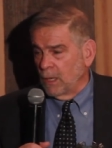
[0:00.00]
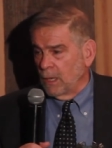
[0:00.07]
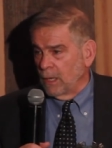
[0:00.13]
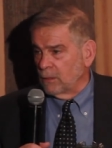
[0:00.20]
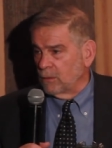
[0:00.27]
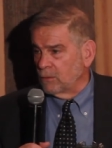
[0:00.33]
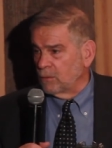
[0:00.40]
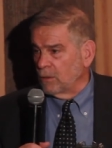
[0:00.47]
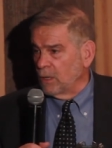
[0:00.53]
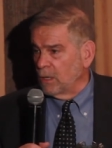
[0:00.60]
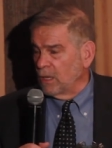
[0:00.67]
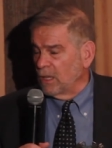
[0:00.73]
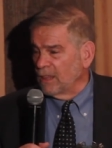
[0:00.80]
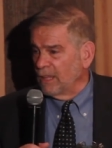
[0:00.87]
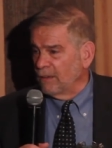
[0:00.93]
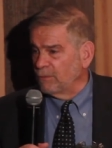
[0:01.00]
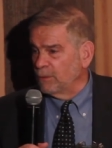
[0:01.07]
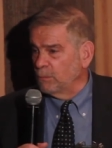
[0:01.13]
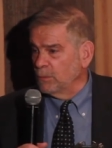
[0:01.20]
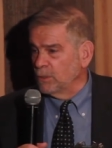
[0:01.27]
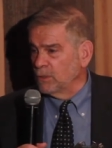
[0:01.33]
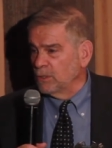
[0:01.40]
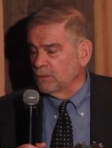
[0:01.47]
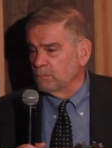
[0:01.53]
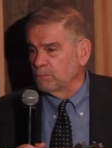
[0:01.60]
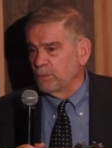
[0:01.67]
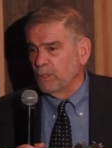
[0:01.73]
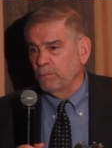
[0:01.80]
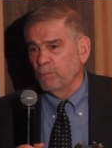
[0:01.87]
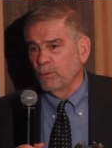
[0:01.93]
and uh, 11 million
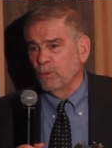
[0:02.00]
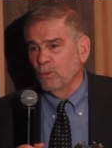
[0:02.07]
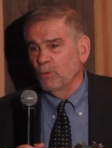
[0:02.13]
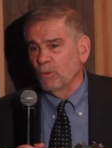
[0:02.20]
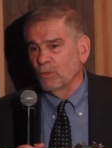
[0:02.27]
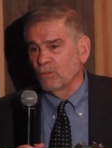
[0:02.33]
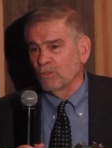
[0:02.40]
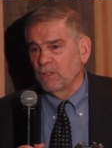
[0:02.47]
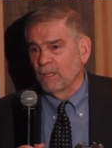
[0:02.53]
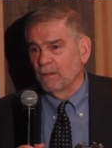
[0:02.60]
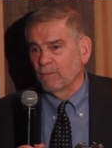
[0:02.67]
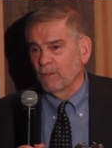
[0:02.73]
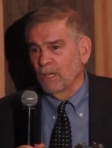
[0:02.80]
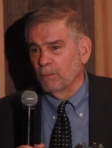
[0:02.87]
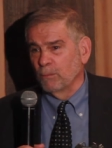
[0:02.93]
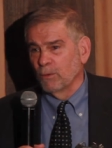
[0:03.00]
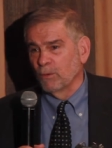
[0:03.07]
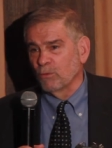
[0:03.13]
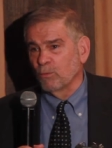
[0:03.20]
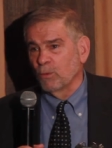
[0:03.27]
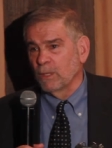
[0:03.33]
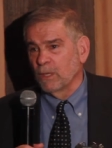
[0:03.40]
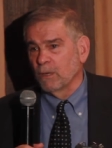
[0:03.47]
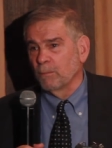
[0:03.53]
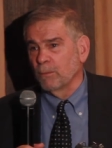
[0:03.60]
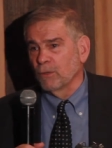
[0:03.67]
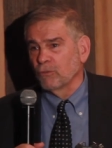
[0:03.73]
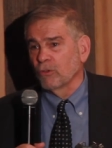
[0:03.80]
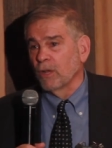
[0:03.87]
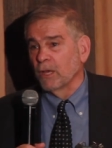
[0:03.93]
people who were slave laborers without a
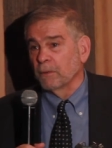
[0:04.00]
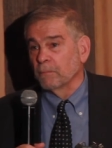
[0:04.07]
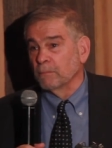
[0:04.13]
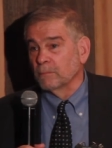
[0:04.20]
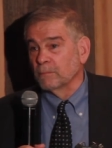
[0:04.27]
budget item.